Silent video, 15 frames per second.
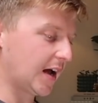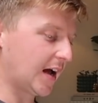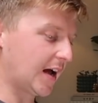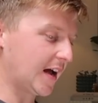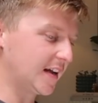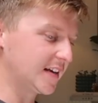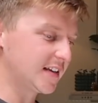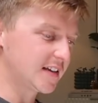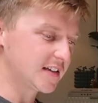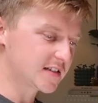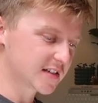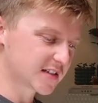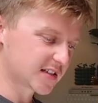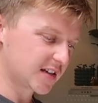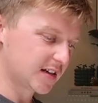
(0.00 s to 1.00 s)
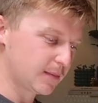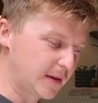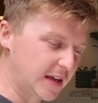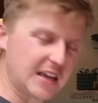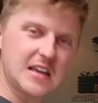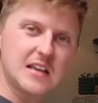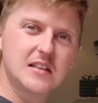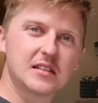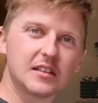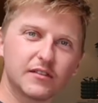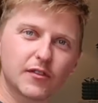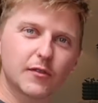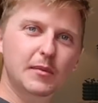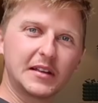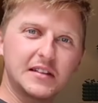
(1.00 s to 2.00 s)
And it's just gonna be easy
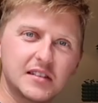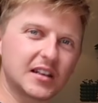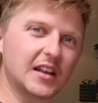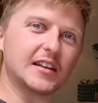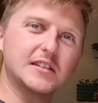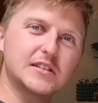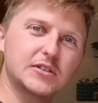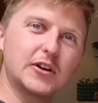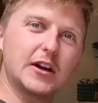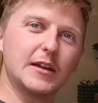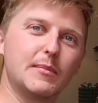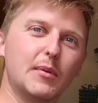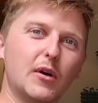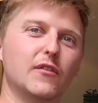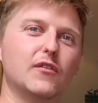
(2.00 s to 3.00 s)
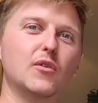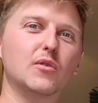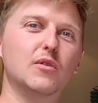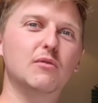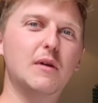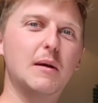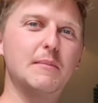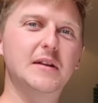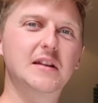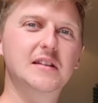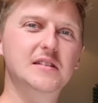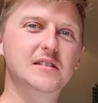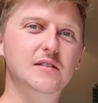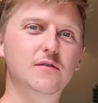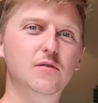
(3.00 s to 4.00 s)
for me to like scrape off all the
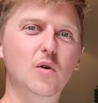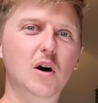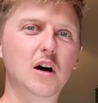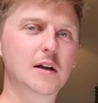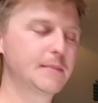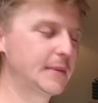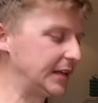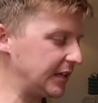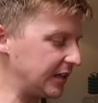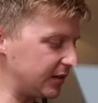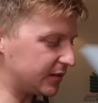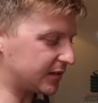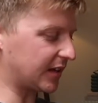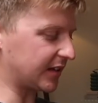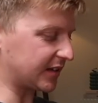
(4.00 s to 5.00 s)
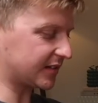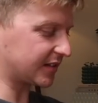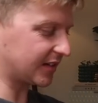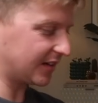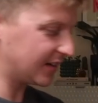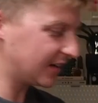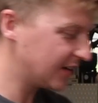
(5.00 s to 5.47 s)
remnants of what I've been using. So